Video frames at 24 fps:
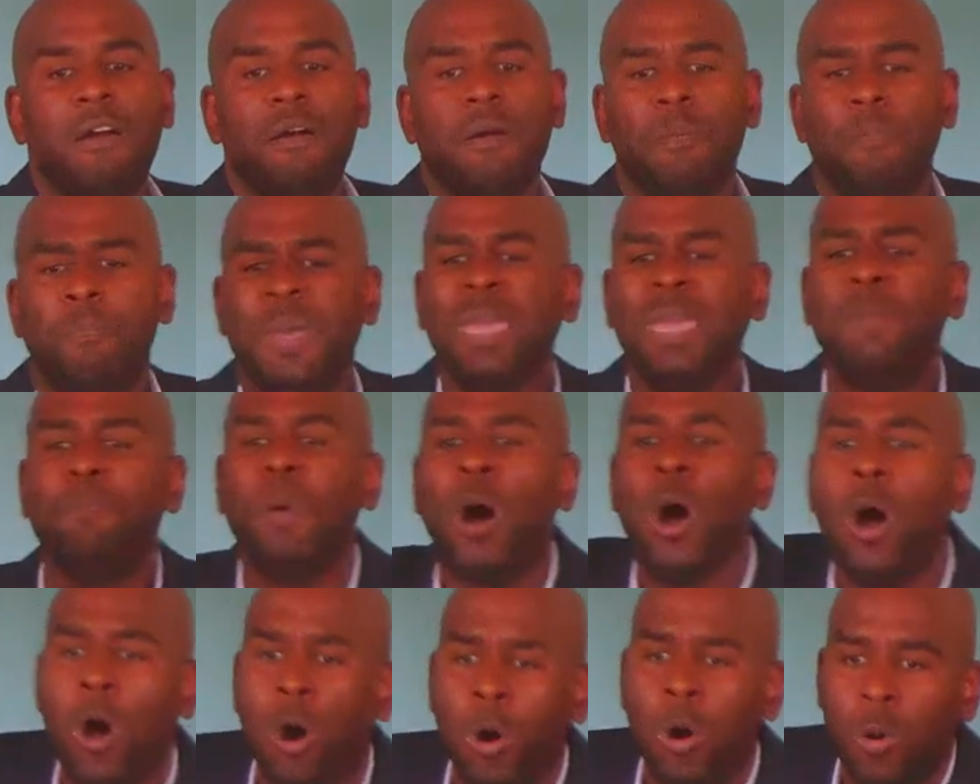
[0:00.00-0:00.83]
Be
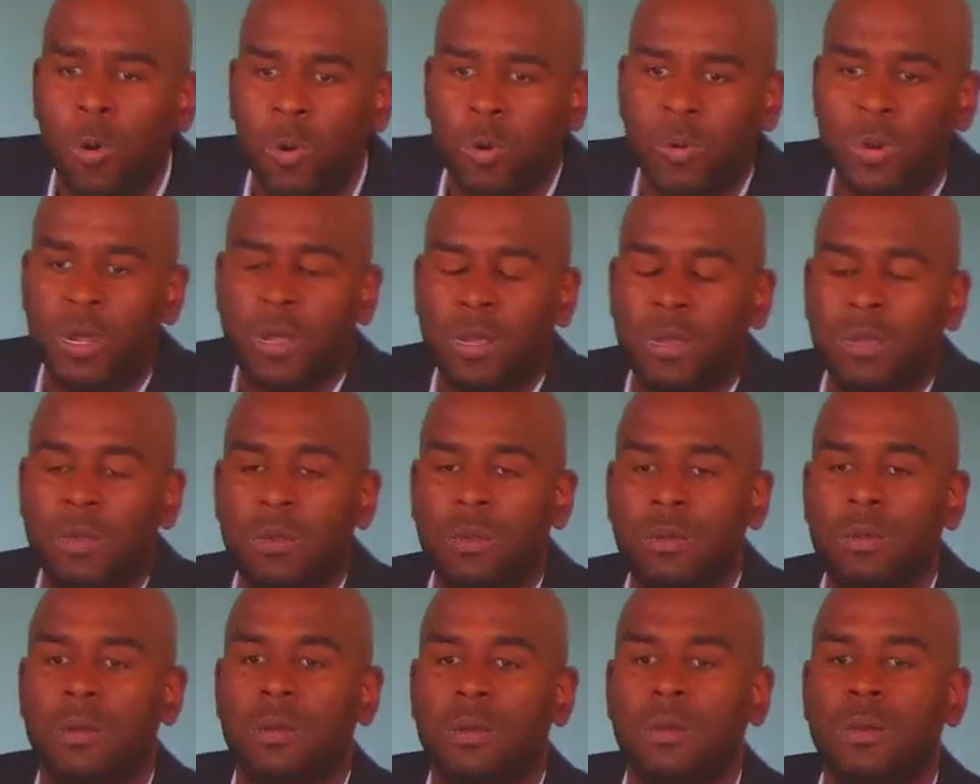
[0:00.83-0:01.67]
bold.
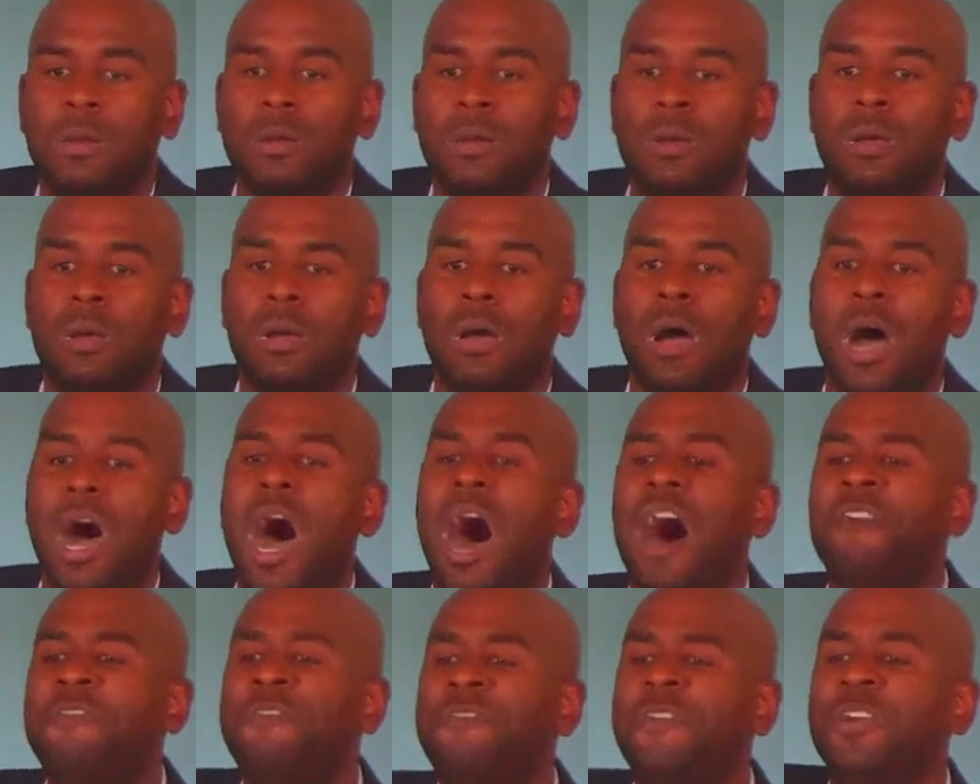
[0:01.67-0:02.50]

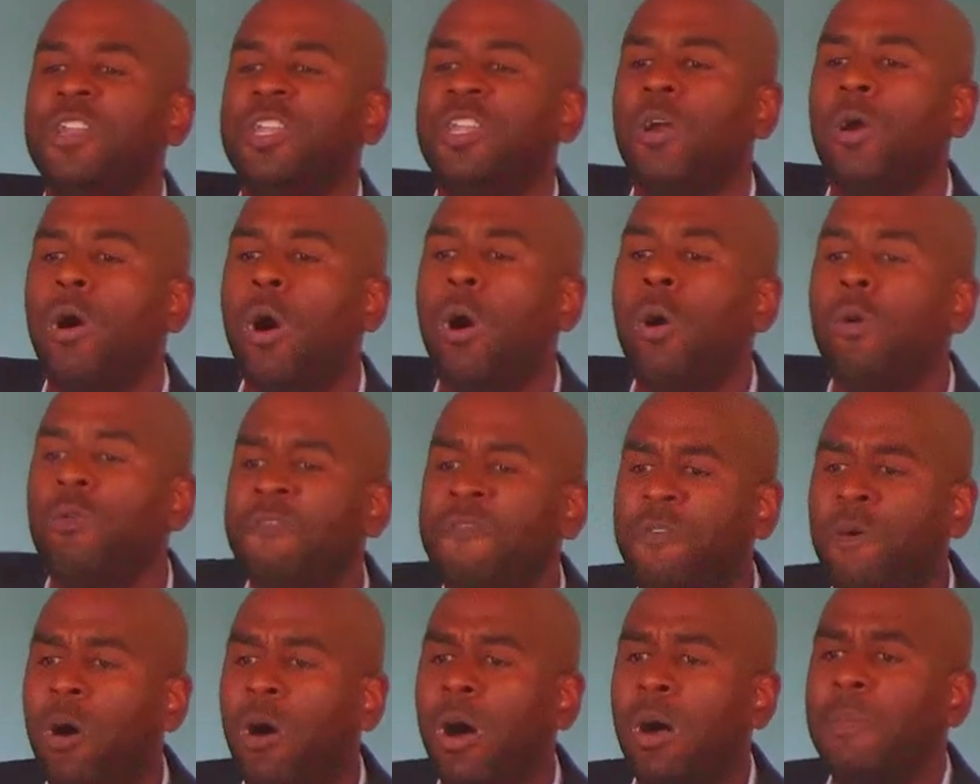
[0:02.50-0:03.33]
Offer your own
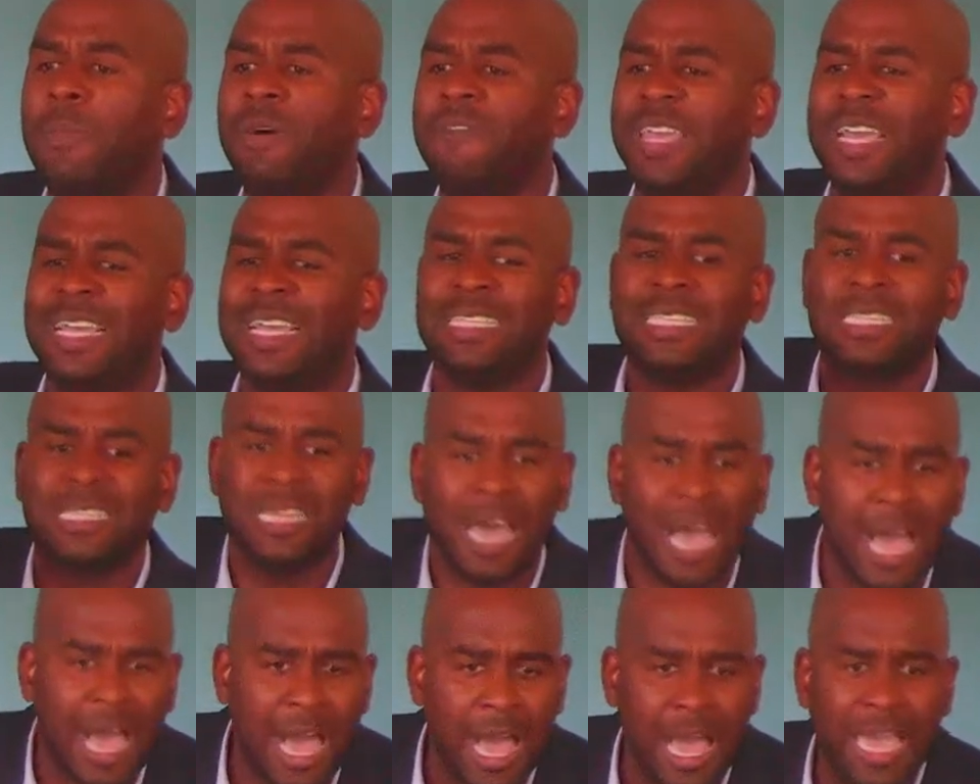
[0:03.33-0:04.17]
form of
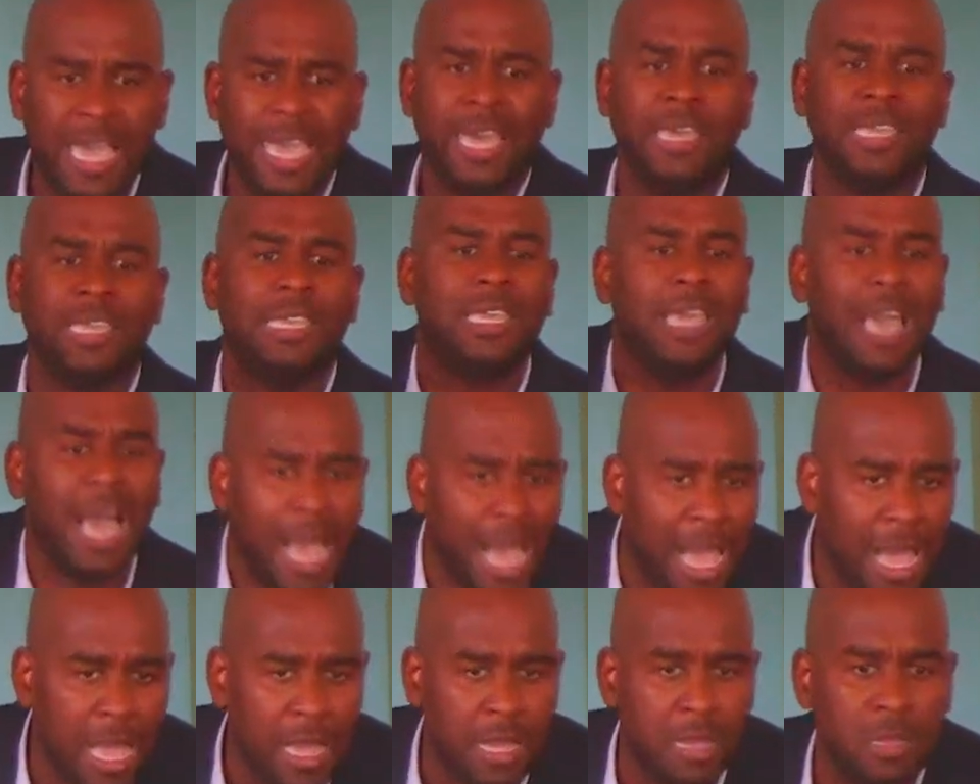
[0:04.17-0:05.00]
isla
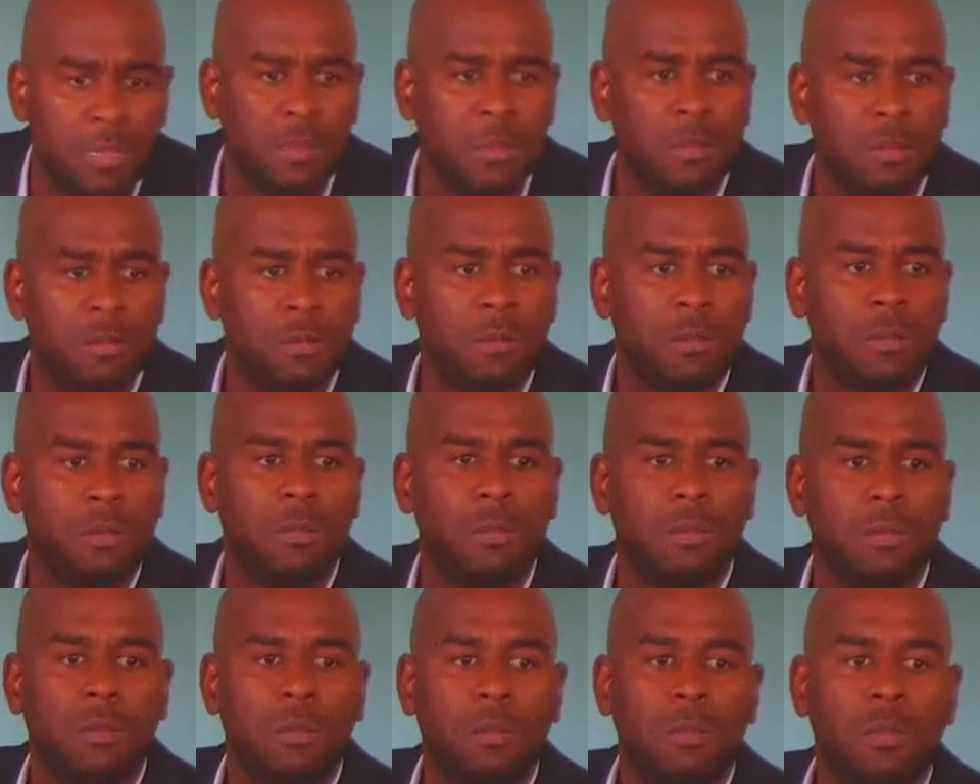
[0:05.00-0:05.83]
Ihya.
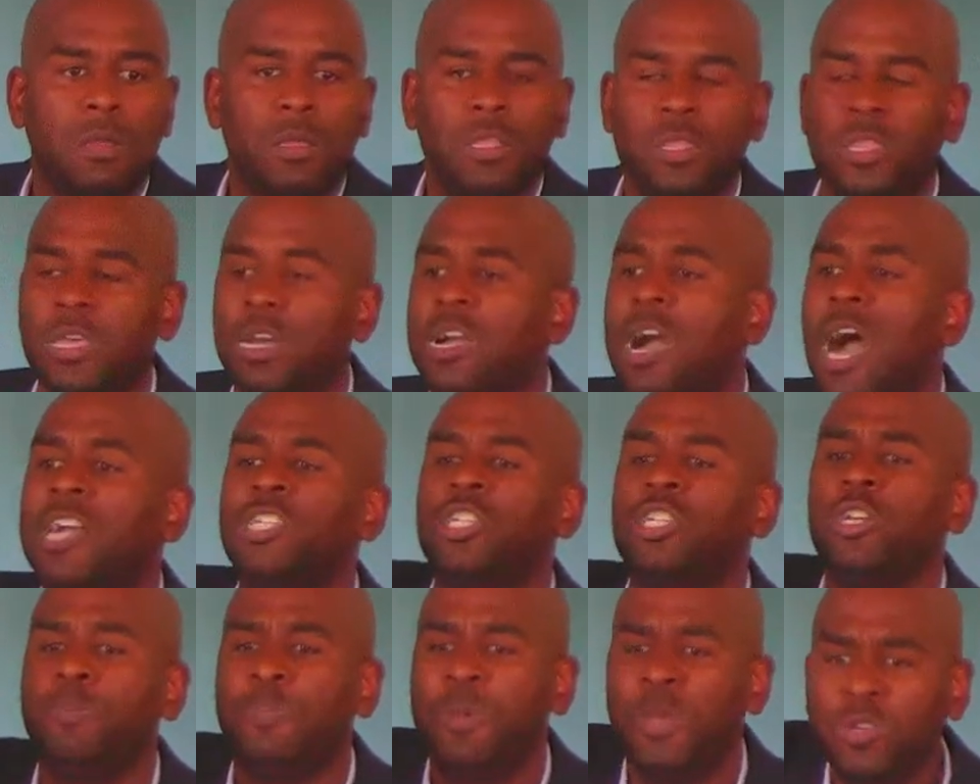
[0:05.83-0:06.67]
The
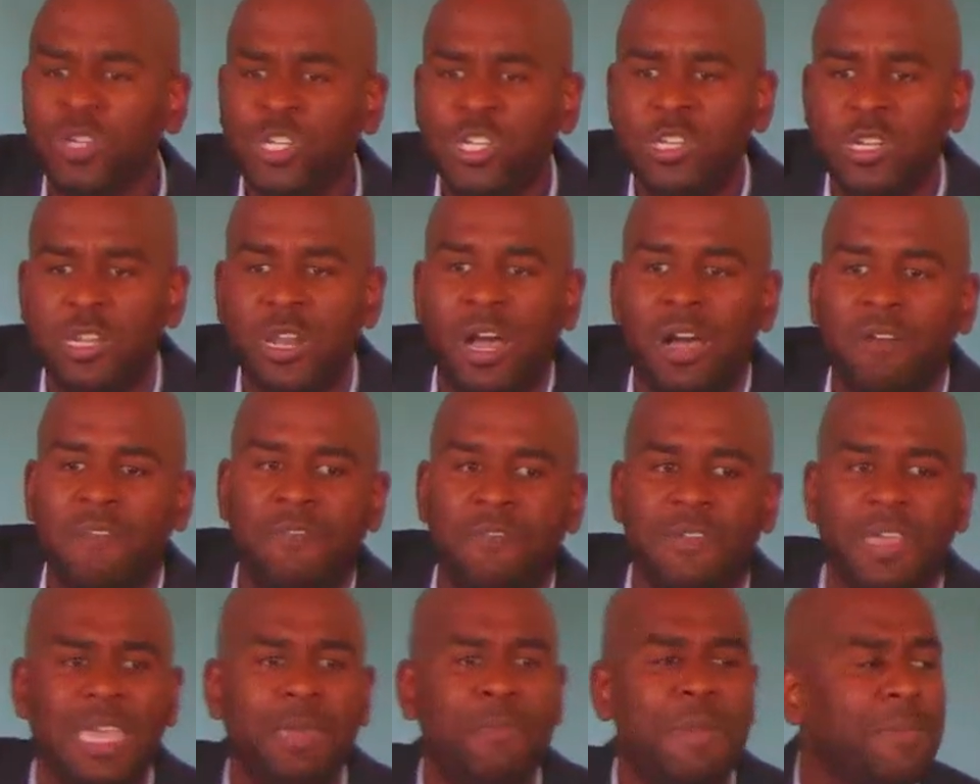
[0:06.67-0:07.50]
contribution of
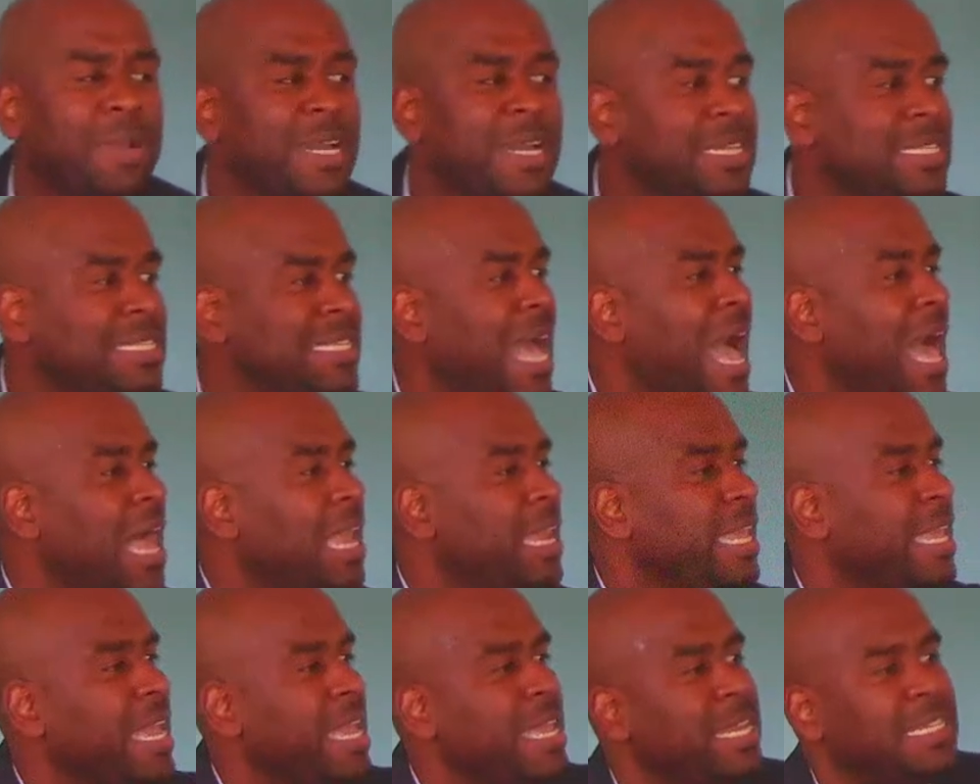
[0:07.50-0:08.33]
Imam
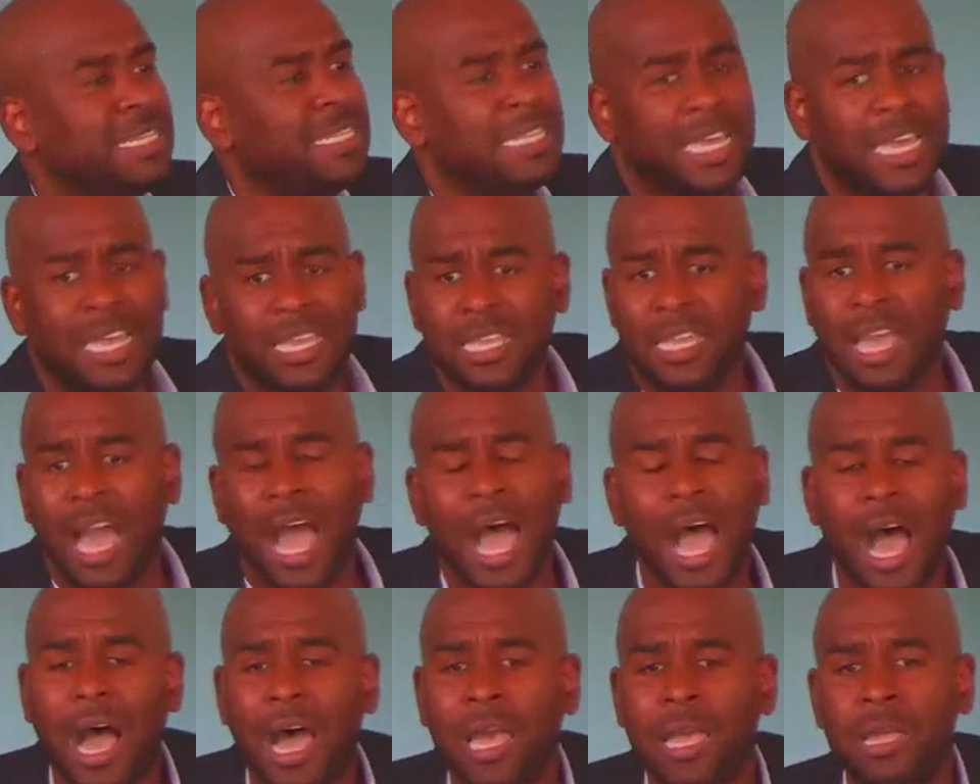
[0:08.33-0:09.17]
Ghazali in his
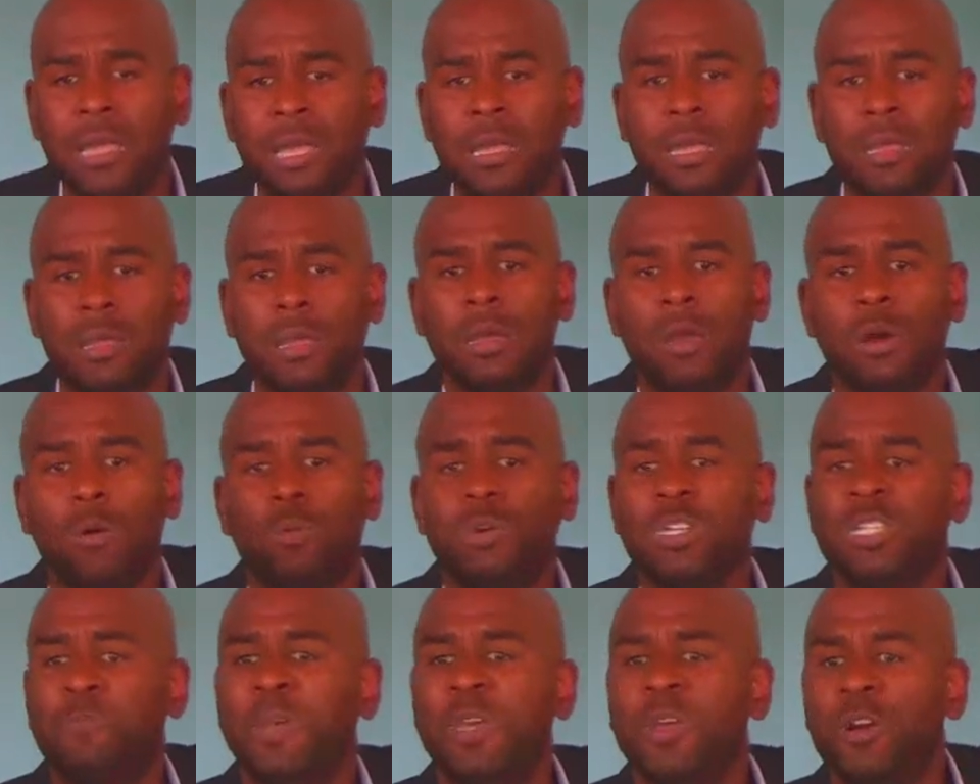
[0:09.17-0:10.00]
Ihya
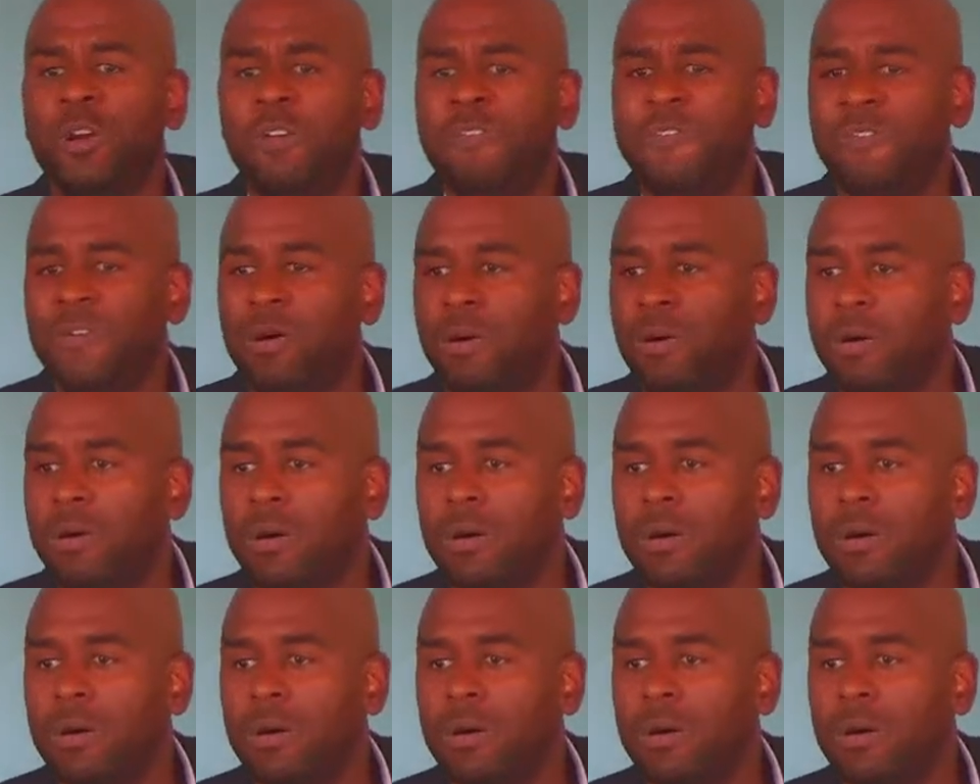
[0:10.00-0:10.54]
was beautiful.